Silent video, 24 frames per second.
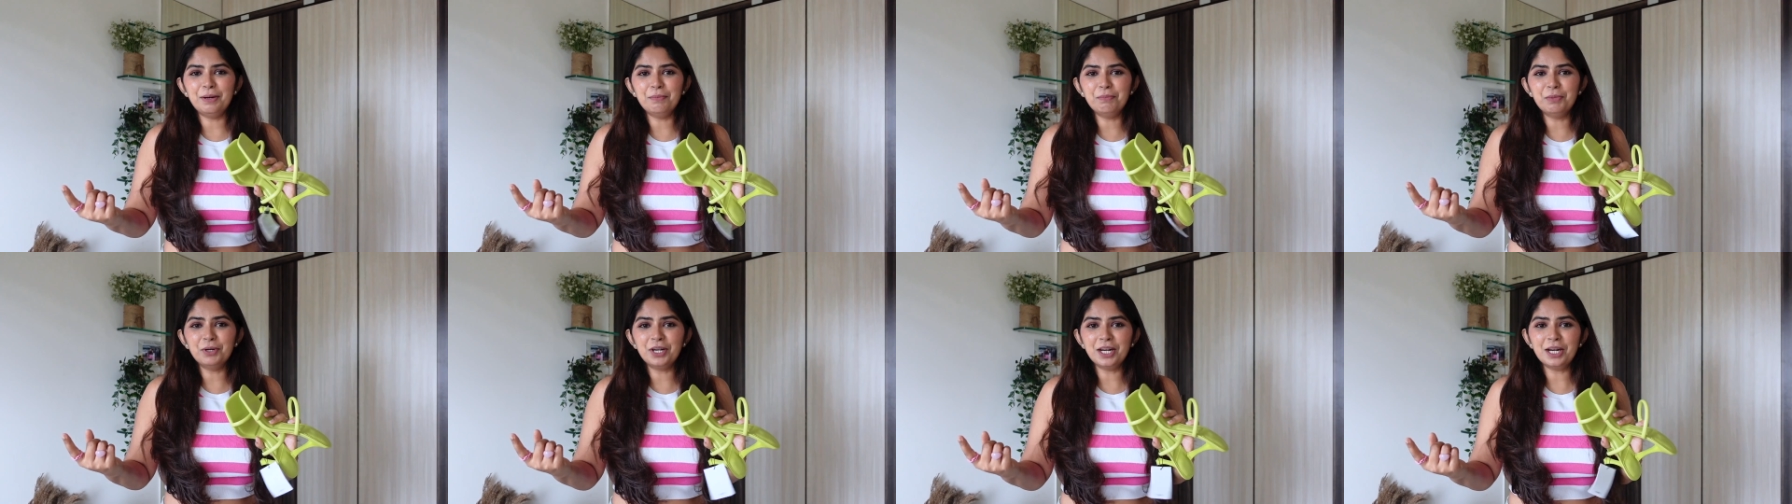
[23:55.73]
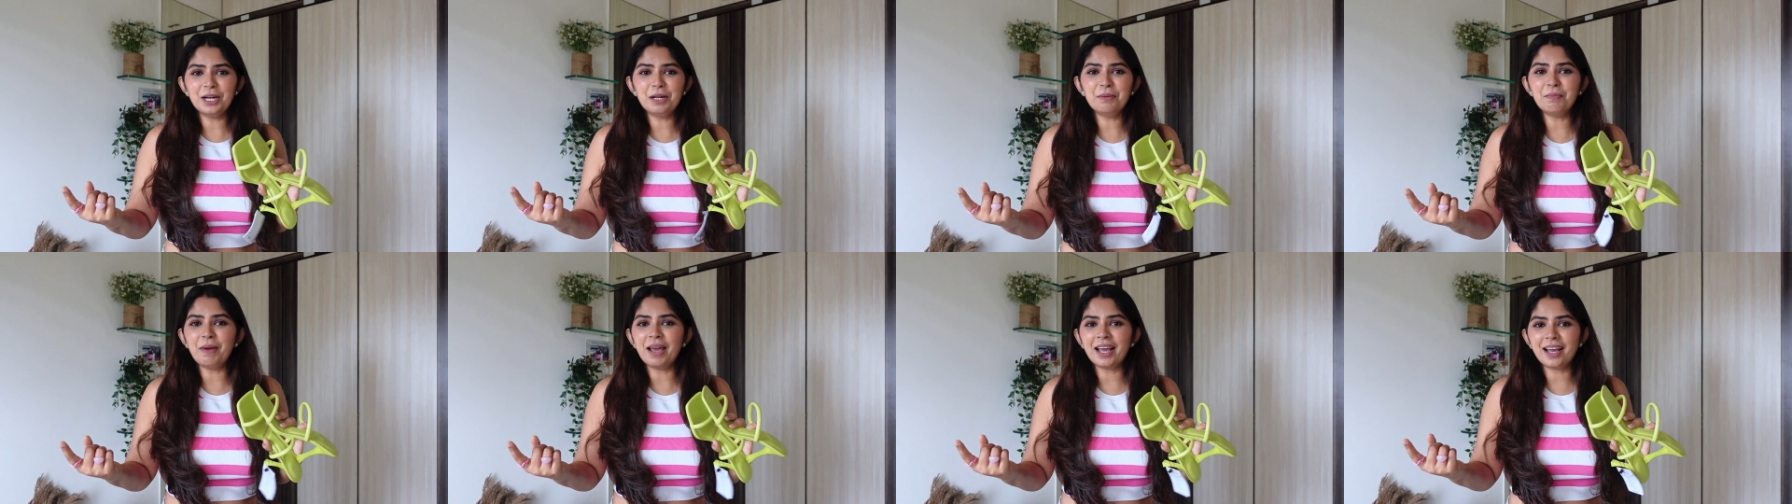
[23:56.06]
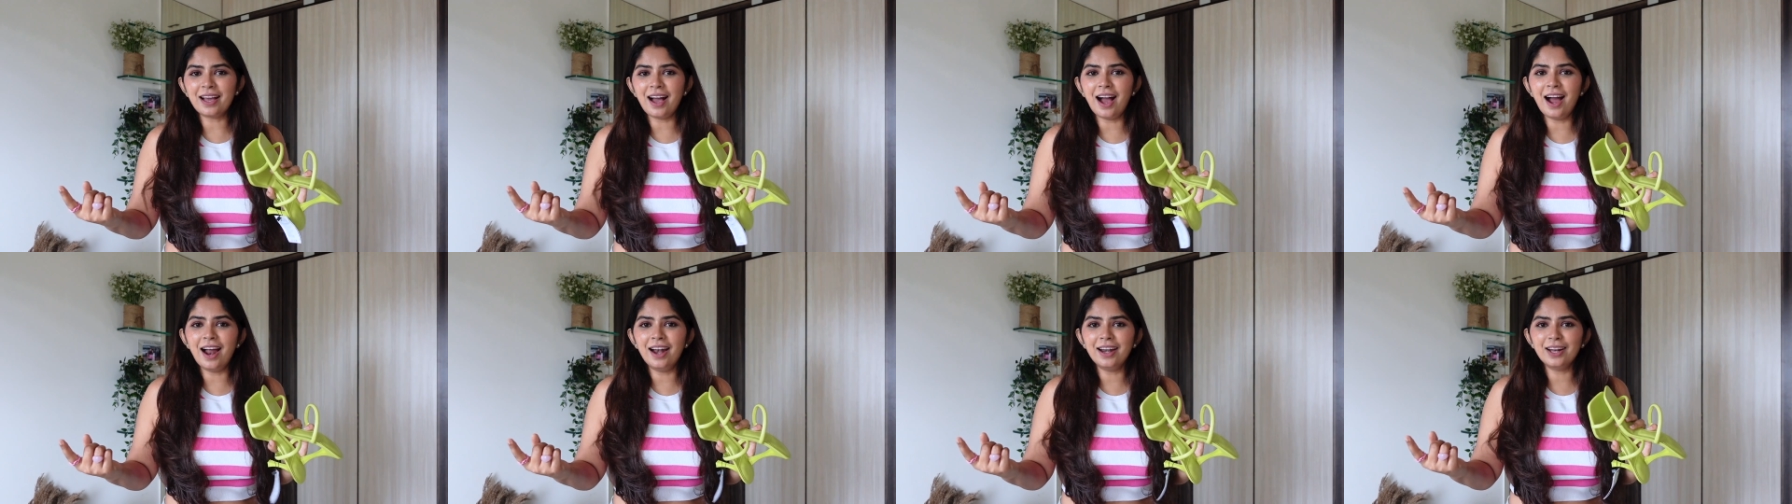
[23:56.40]
put it in my
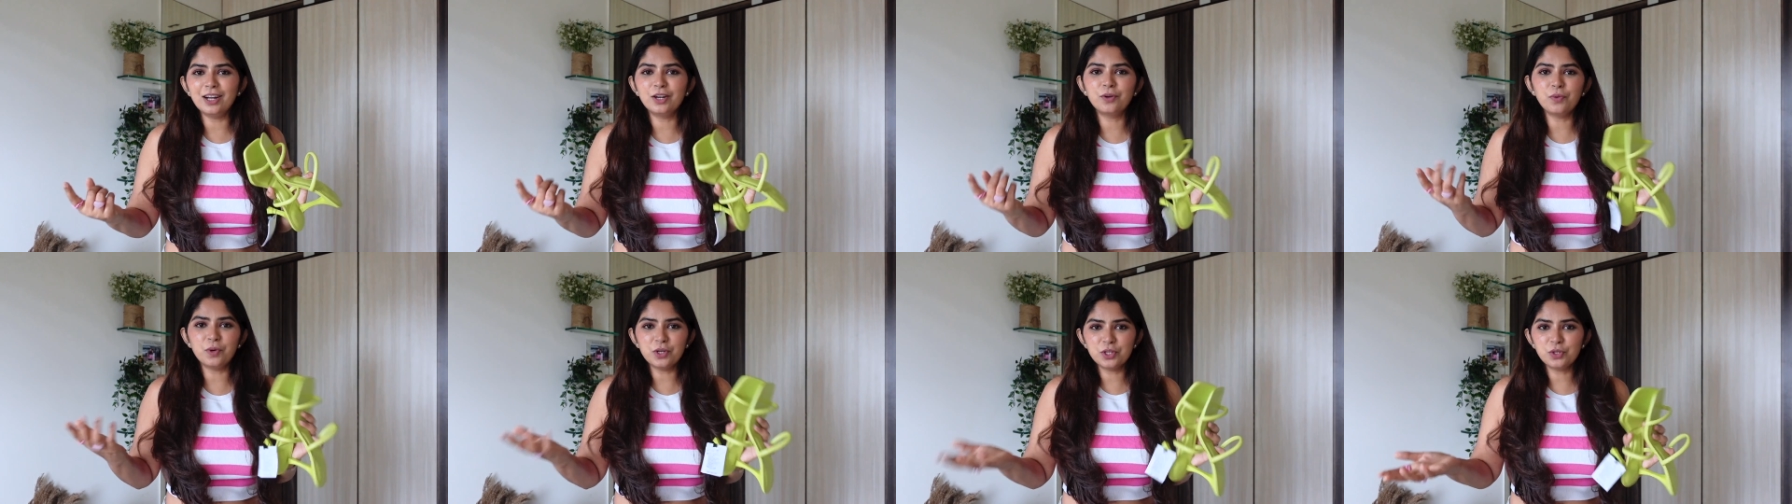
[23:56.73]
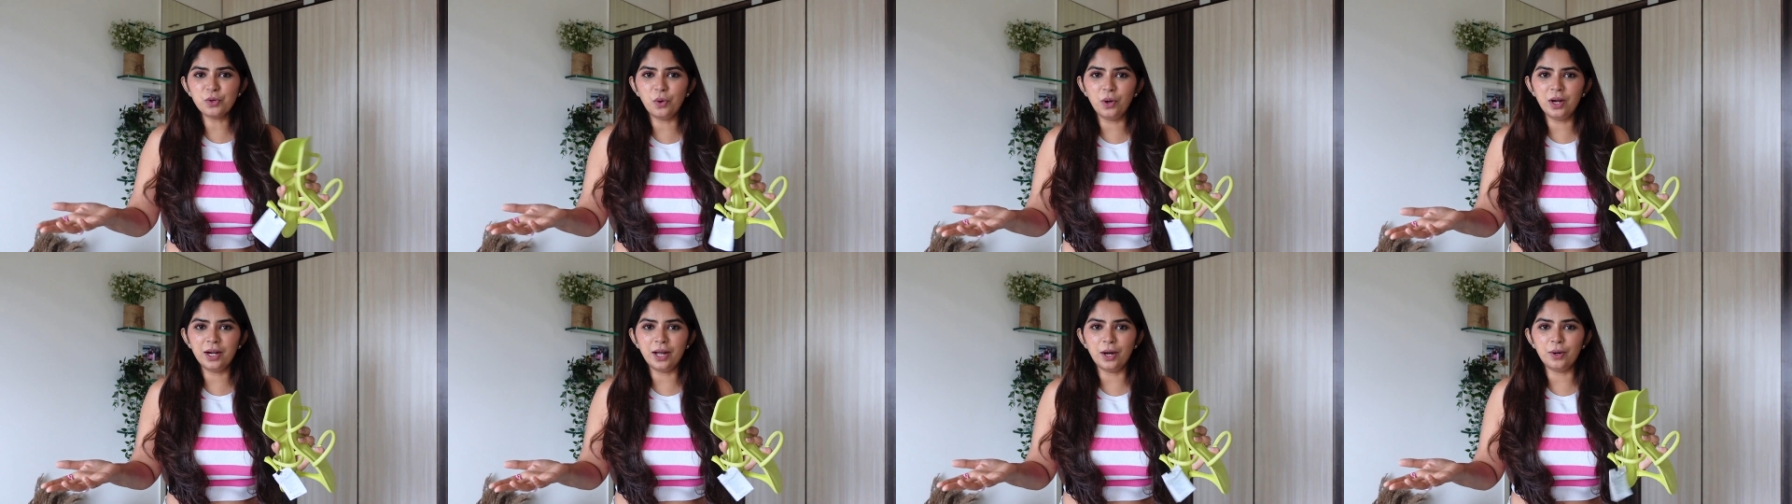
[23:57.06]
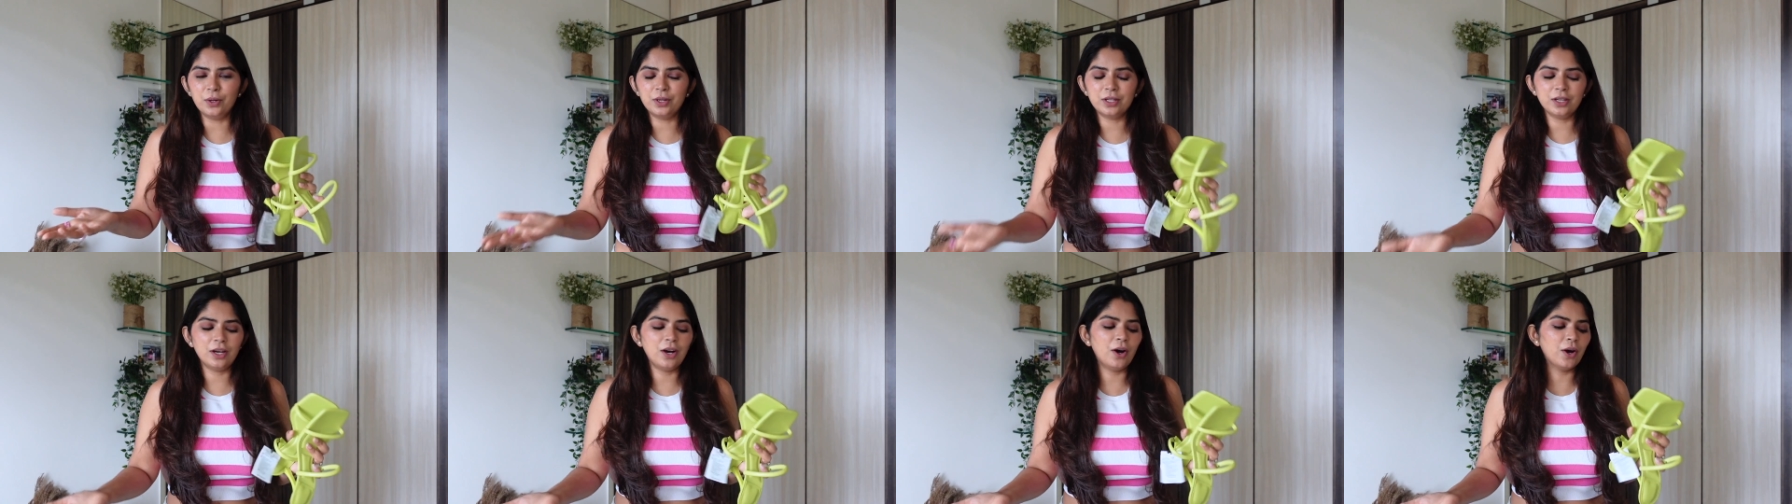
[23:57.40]
cart, it was sold
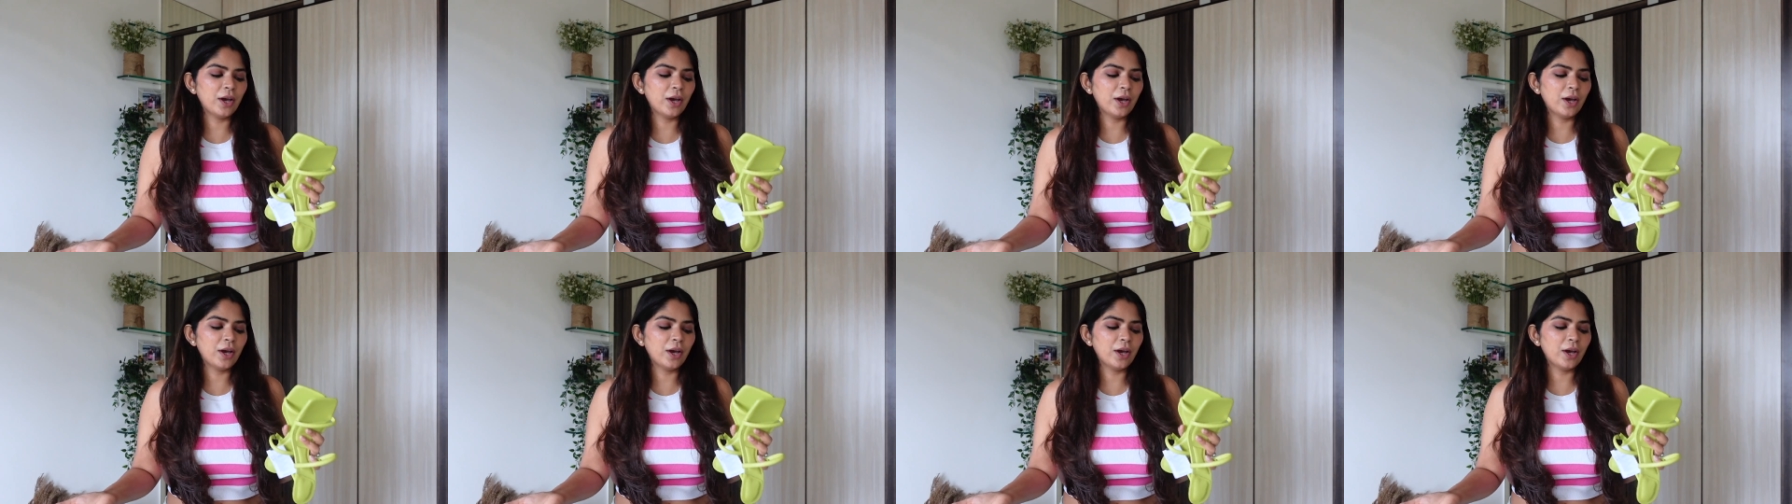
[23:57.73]
out.